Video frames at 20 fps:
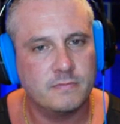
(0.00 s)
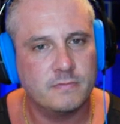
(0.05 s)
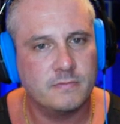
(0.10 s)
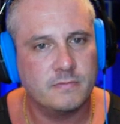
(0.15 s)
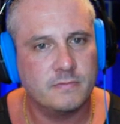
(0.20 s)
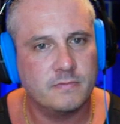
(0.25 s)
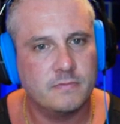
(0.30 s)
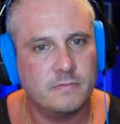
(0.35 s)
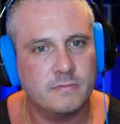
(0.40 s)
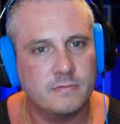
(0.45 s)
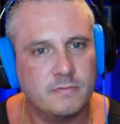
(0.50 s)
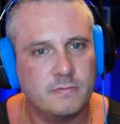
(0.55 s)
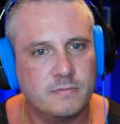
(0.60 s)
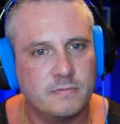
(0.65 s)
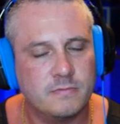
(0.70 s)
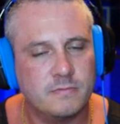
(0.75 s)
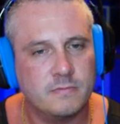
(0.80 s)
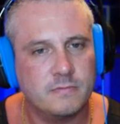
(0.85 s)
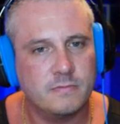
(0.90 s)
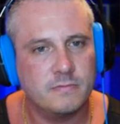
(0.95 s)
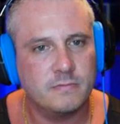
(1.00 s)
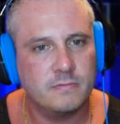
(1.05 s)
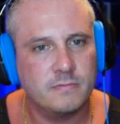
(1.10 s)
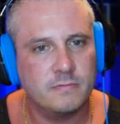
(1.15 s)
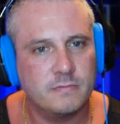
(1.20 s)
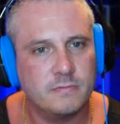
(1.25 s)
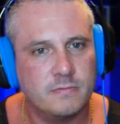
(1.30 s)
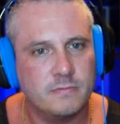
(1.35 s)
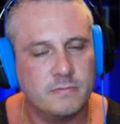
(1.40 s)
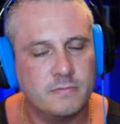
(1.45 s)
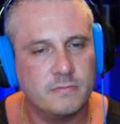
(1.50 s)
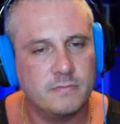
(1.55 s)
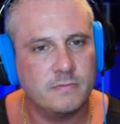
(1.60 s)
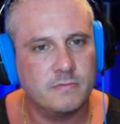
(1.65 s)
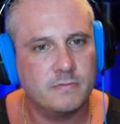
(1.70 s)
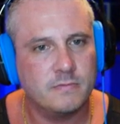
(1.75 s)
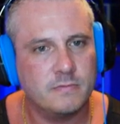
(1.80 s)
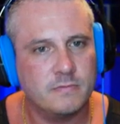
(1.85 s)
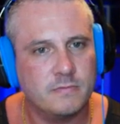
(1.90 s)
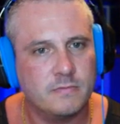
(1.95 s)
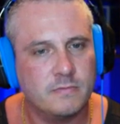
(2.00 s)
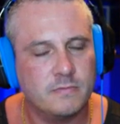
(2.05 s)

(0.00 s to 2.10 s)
(not speaking)